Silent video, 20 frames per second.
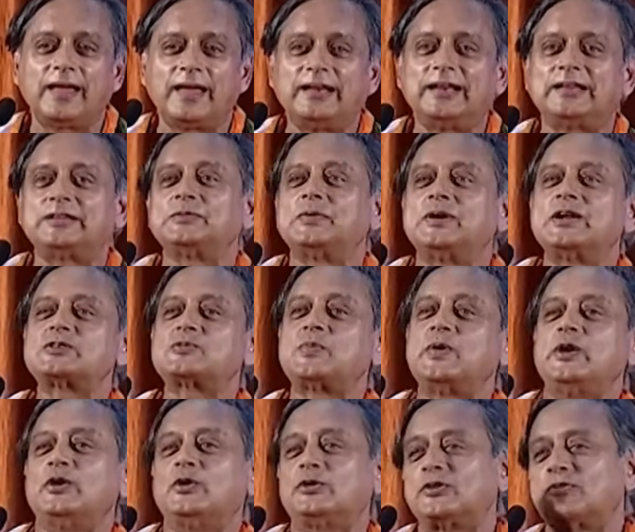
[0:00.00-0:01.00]
In other words,
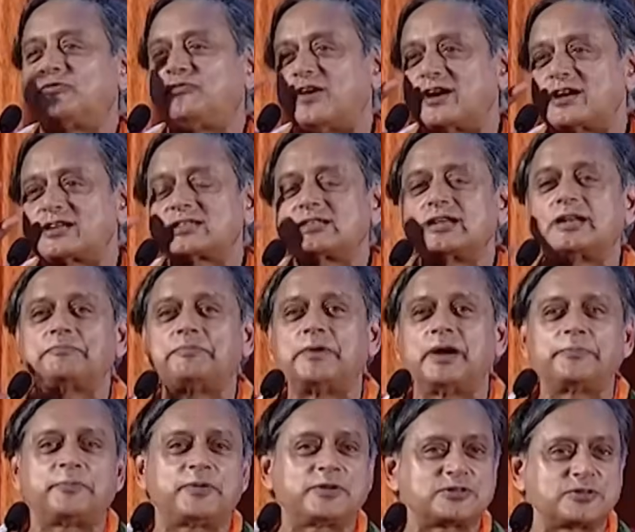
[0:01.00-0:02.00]
we know the functional
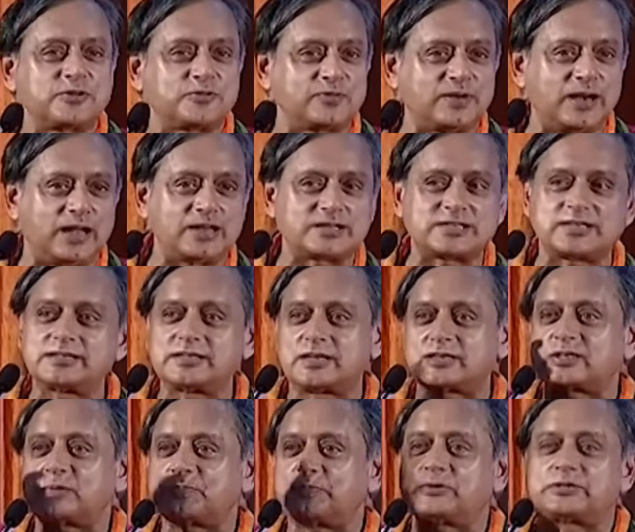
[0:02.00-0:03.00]
purpose of glasses
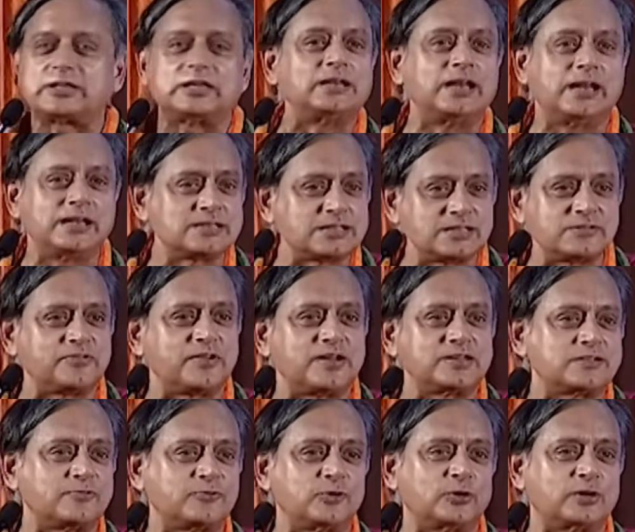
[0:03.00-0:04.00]
is to put a lens in
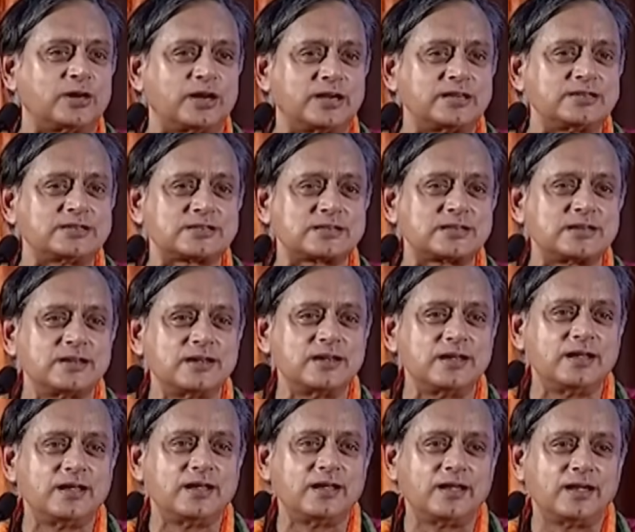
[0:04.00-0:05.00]
front of your eyes
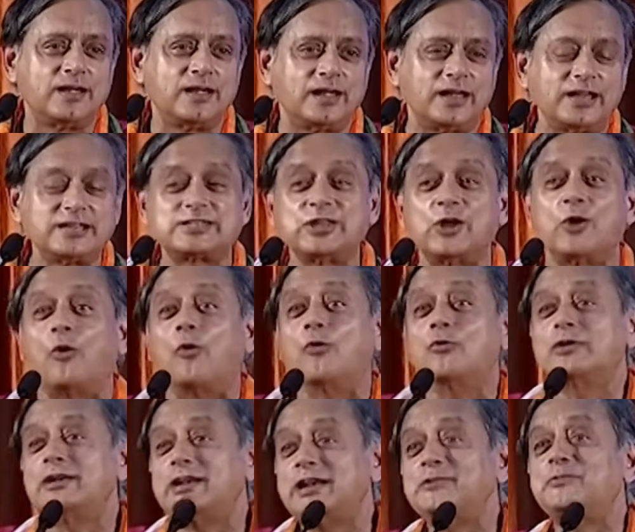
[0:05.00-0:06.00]
is the
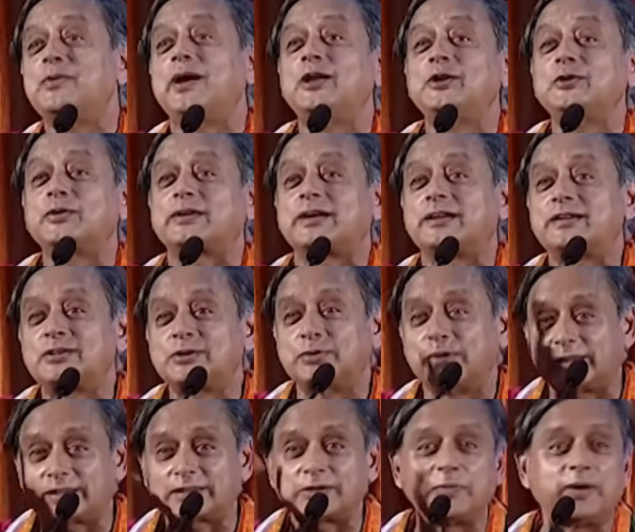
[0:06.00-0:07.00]
only way you can
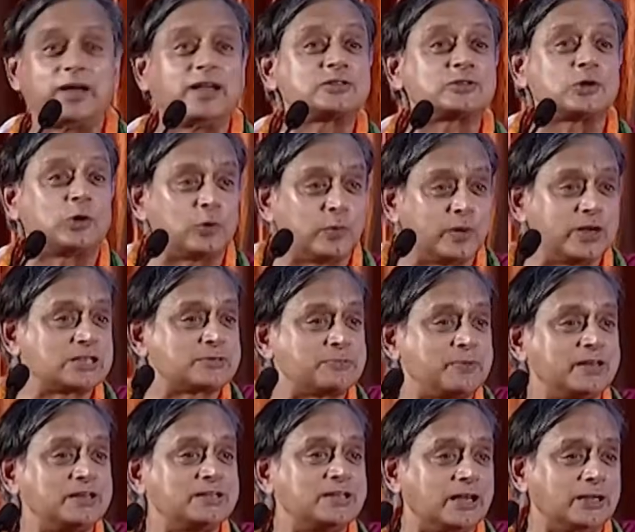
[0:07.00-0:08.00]
do it the way it's always
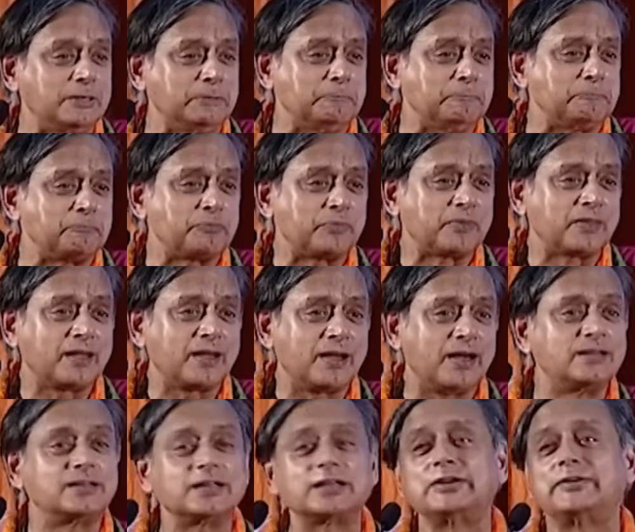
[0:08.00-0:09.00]
been done?
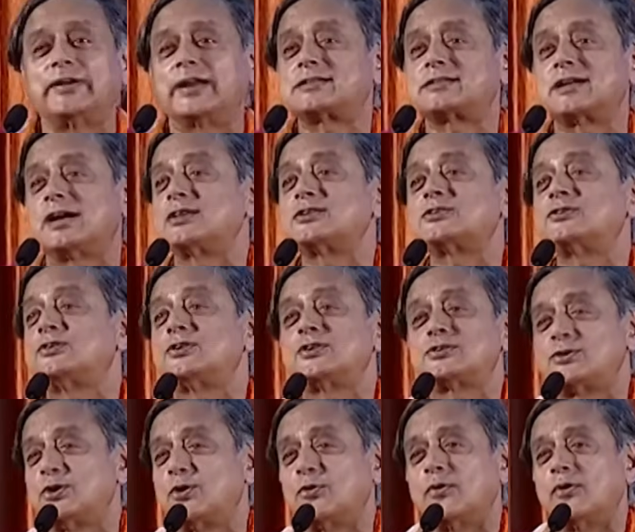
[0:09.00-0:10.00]
And the correct answer
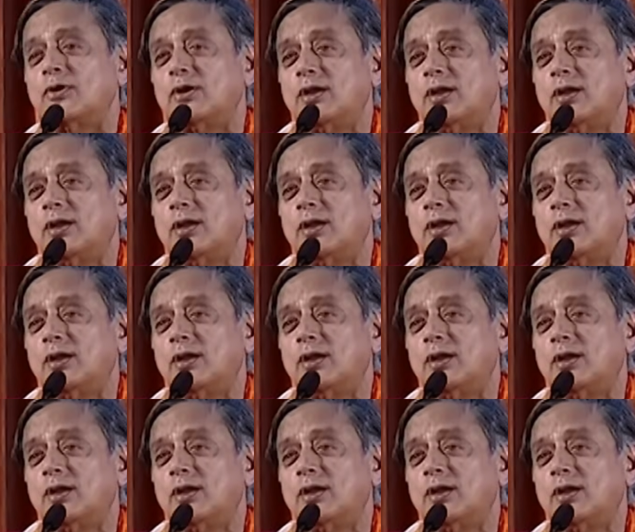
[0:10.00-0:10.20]
is no.